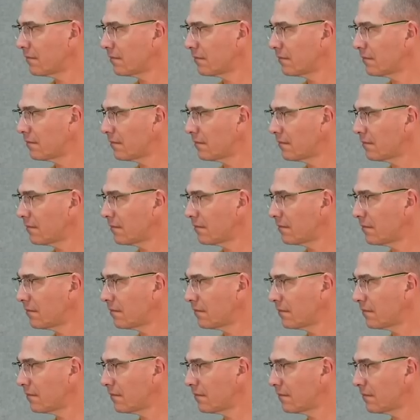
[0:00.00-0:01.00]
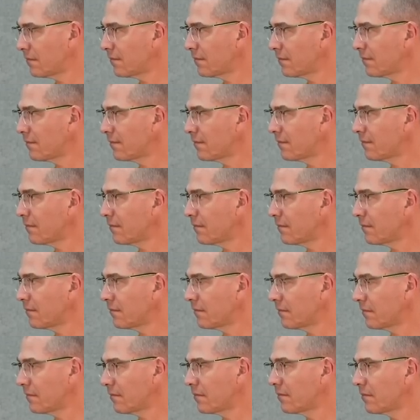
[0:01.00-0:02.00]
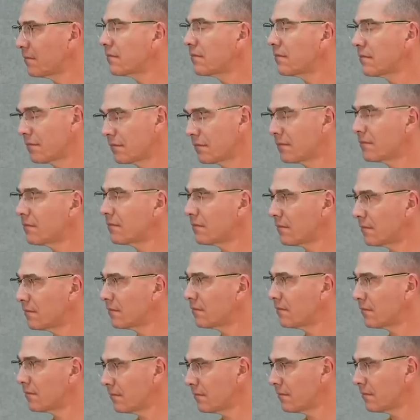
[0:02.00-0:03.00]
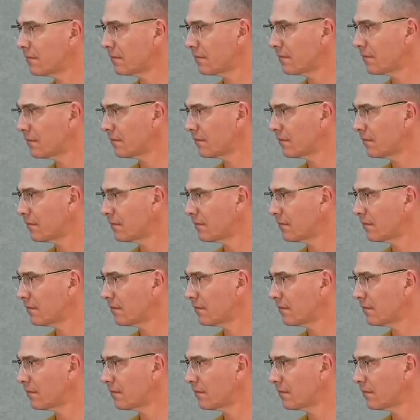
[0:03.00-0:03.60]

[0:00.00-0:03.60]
No words are spoken by the person on screen.